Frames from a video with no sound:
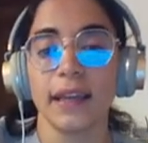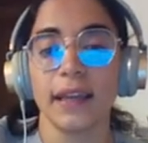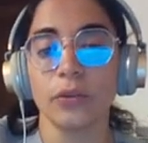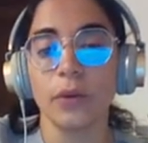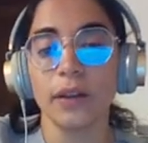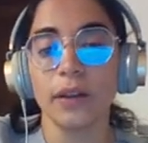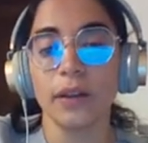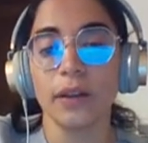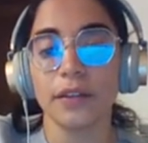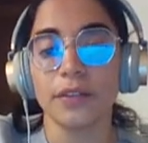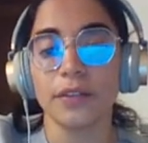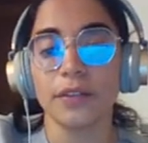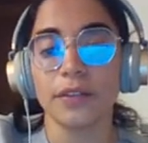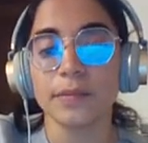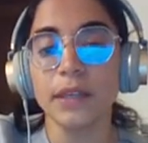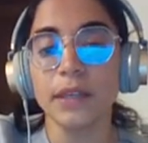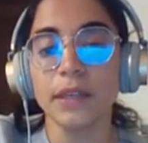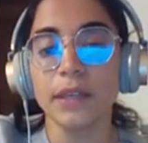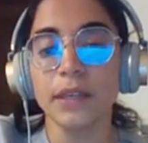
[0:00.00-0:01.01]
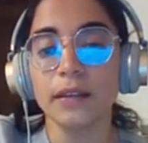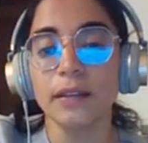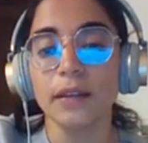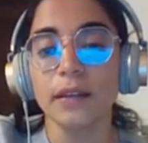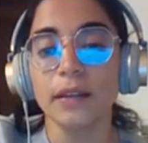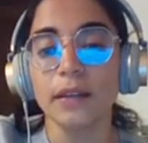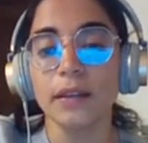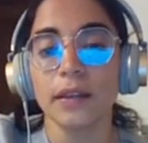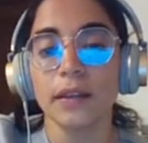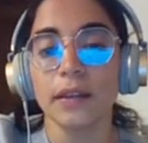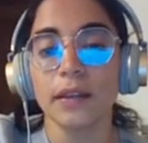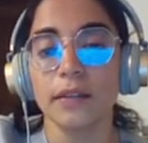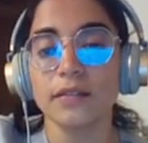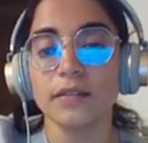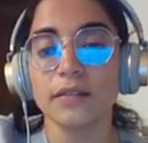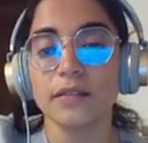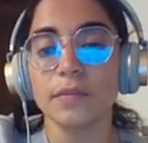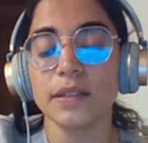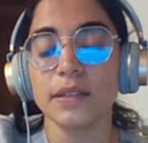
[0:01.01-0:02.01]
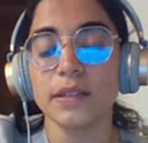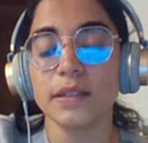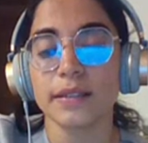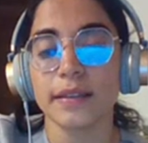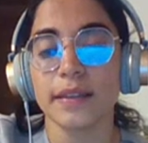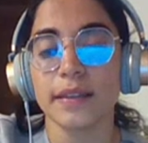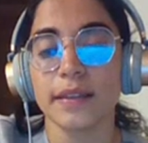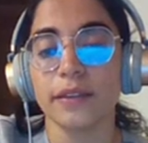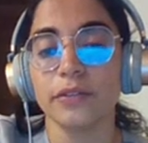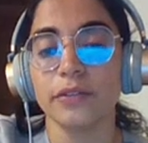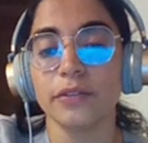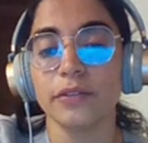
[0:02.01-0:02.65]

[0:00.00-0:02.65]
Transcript: And what does this mean? This means that